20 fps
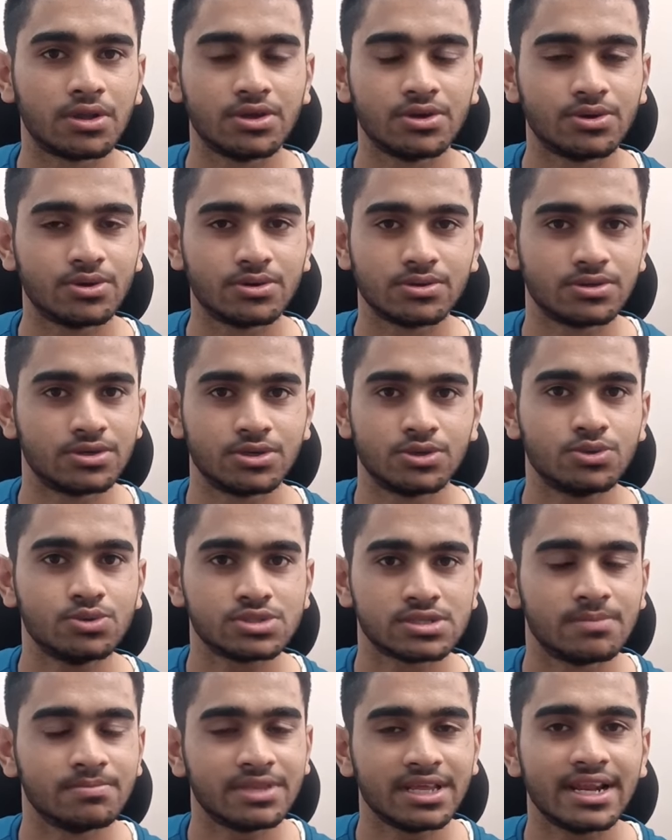you do
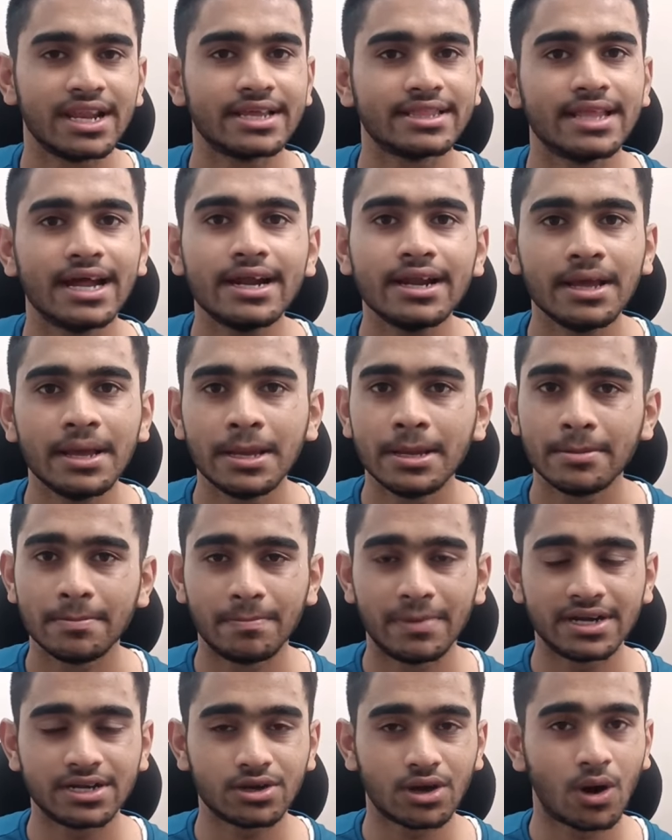something like that,
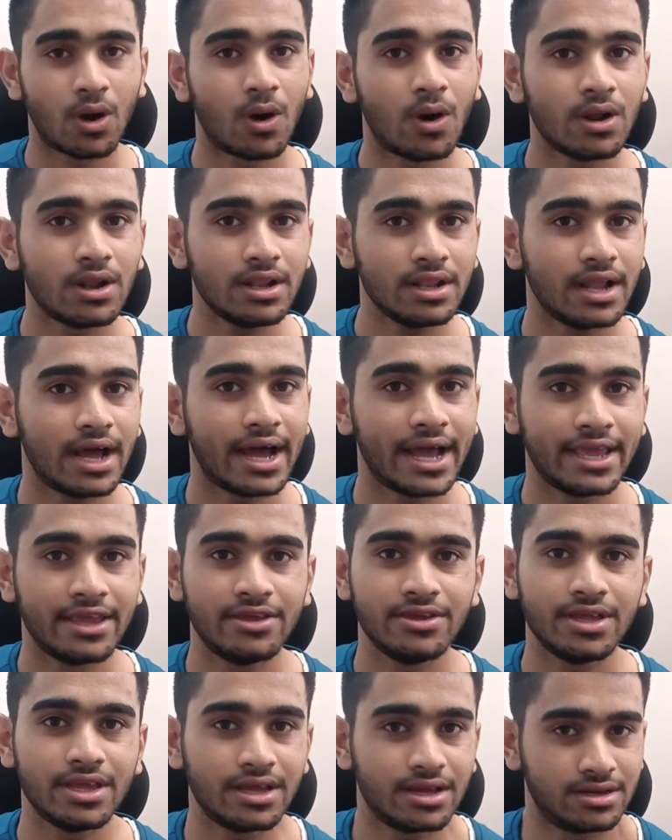but all
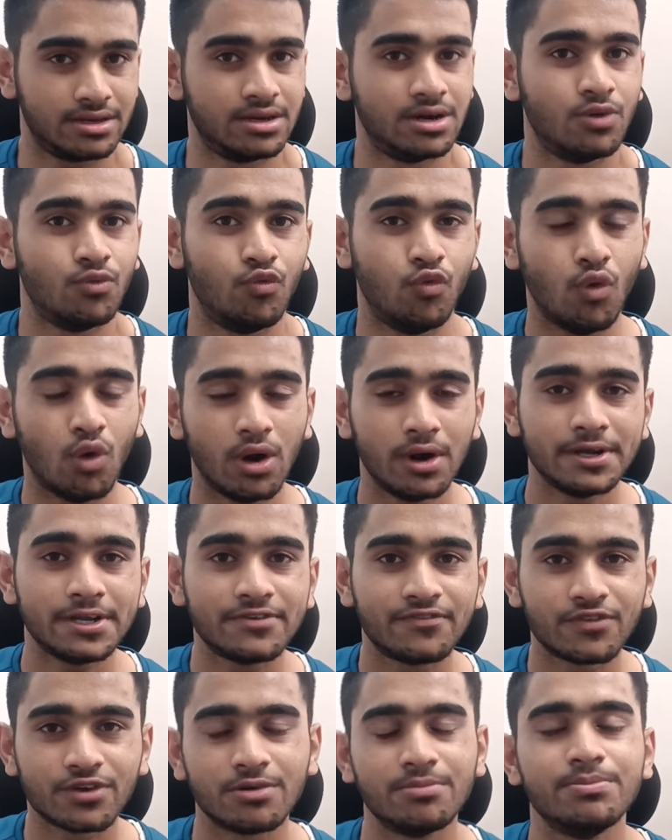I want
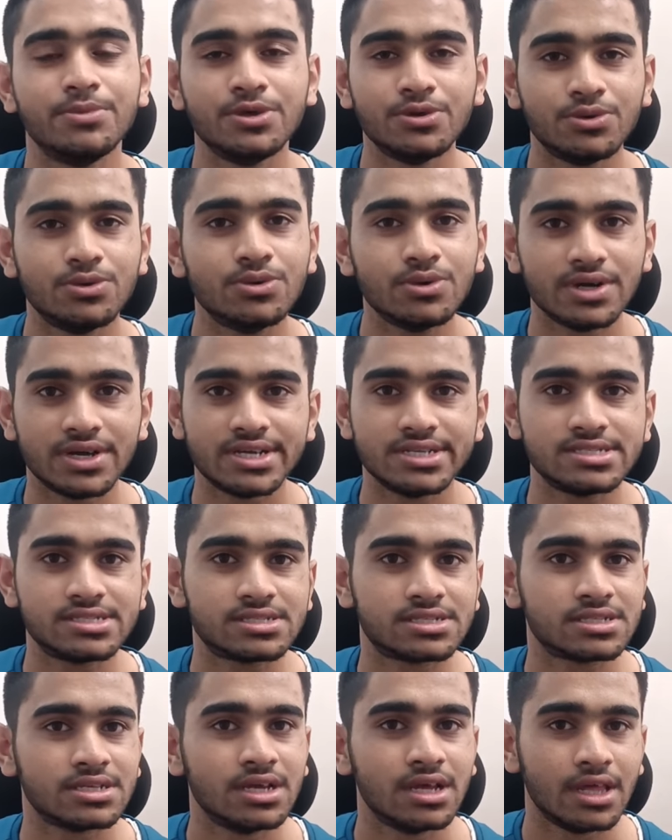from you
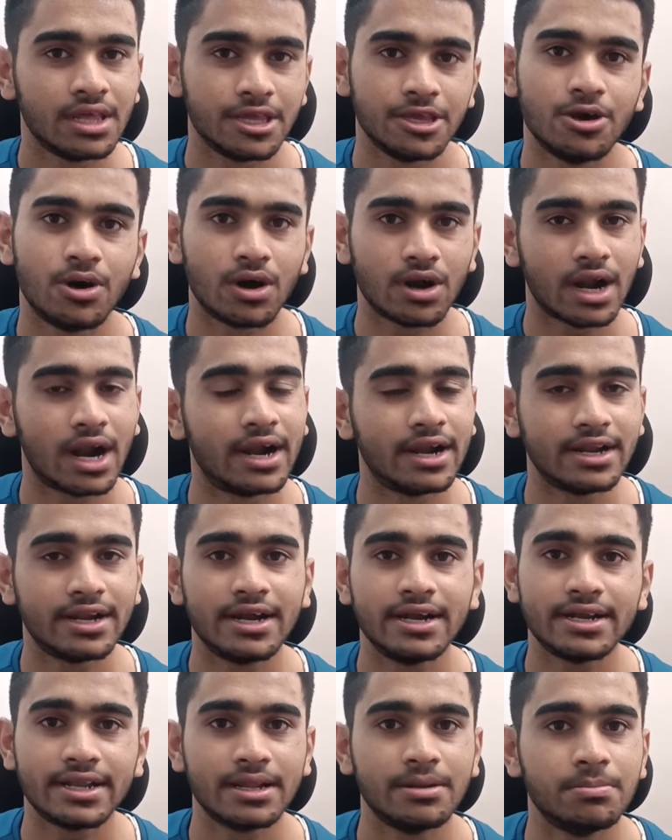is your
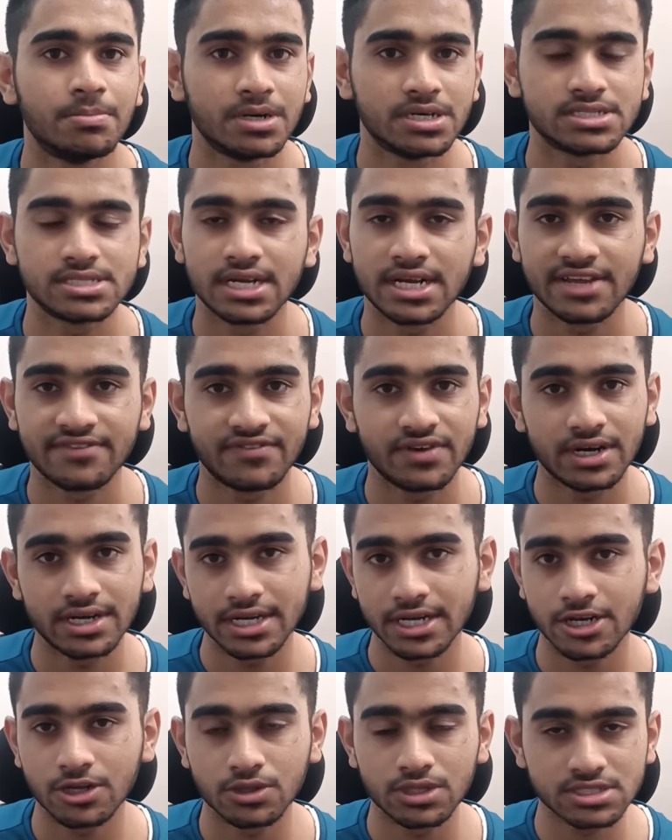110% effort
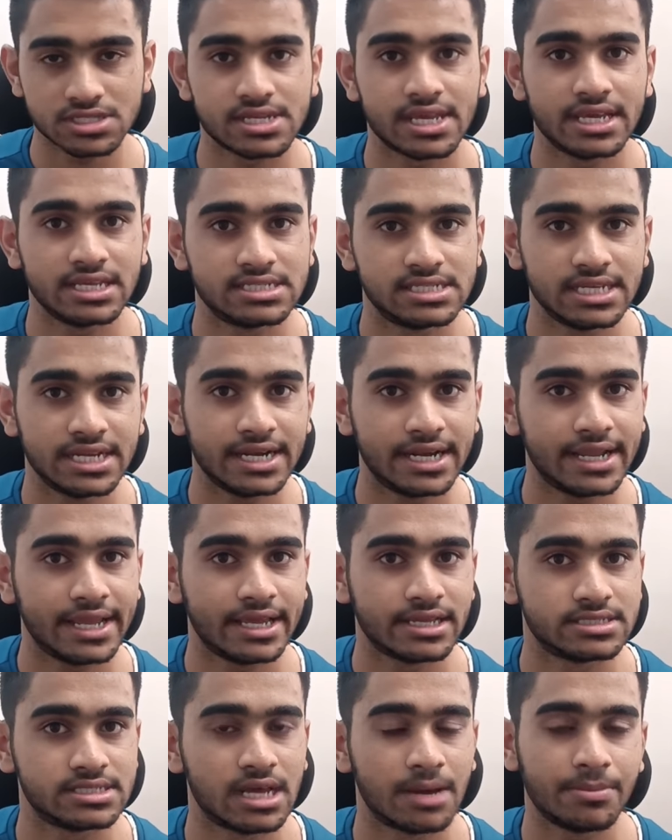into this KCET
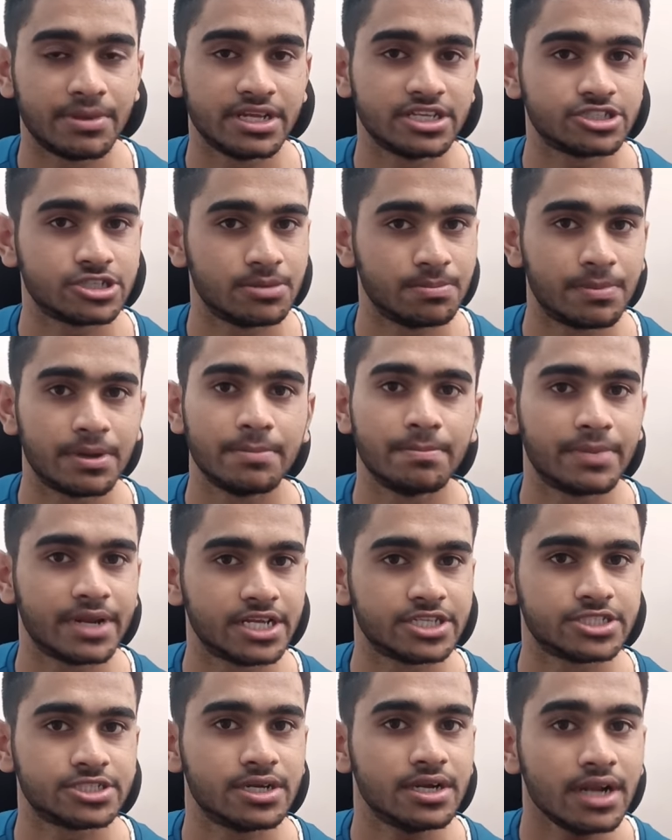examination
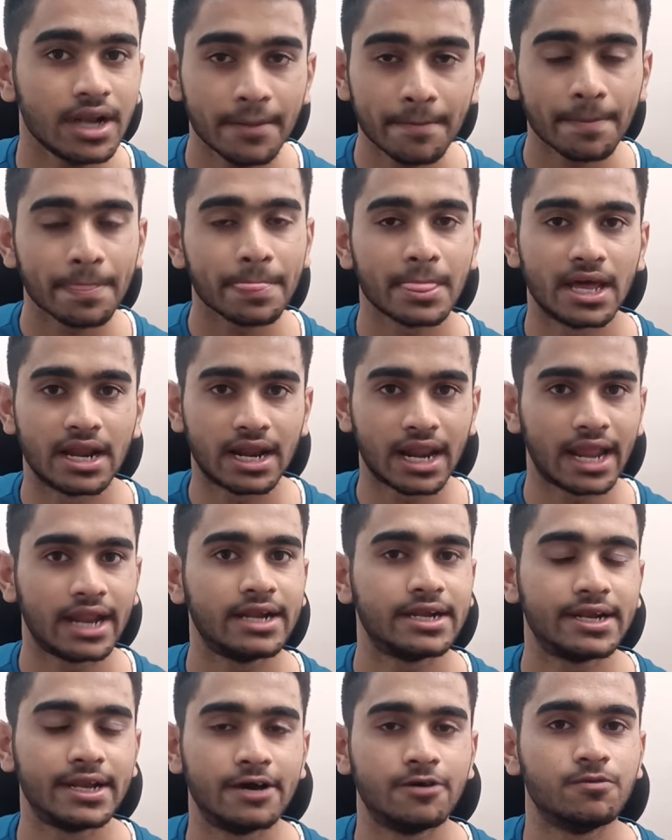preparation
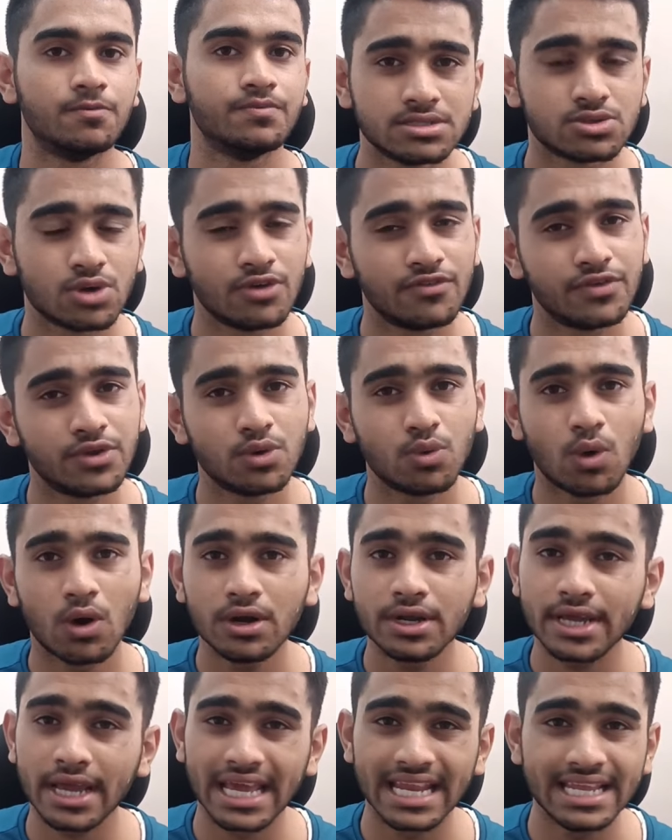right now. So if you
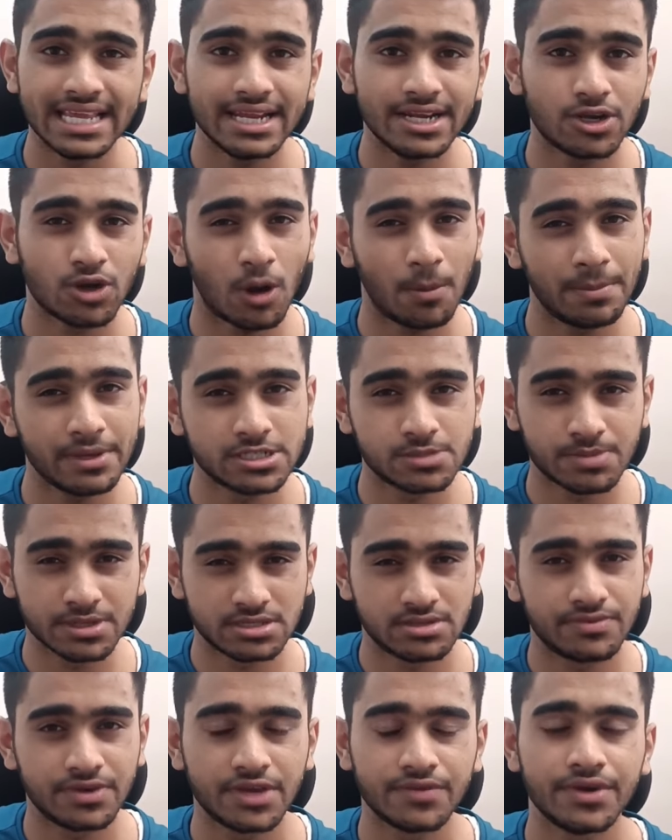want any topic
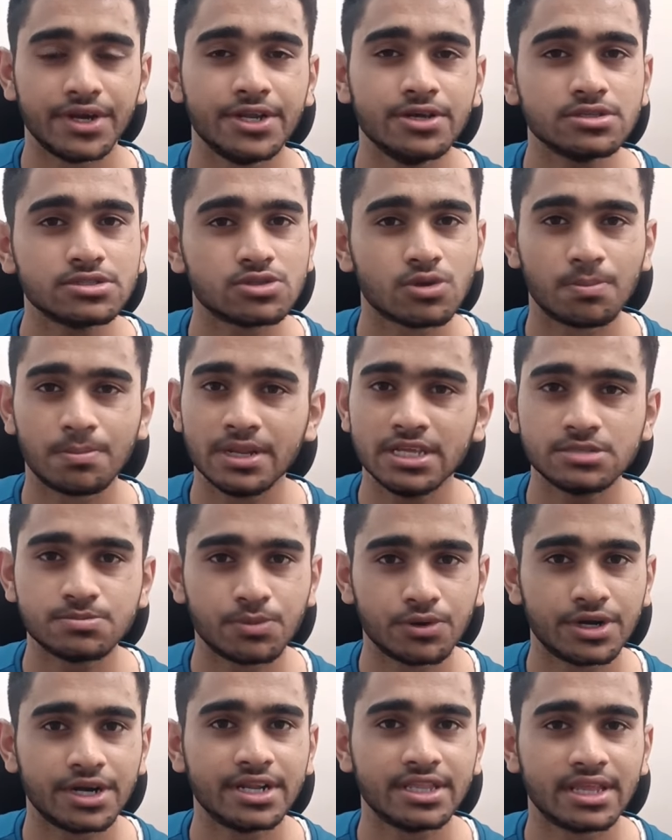specific videos, so please
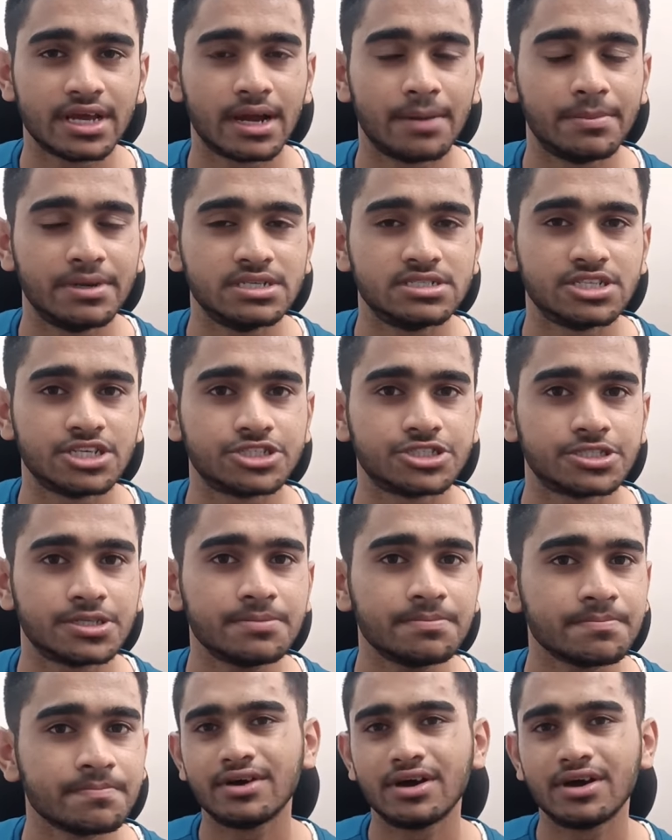put it in the comment section.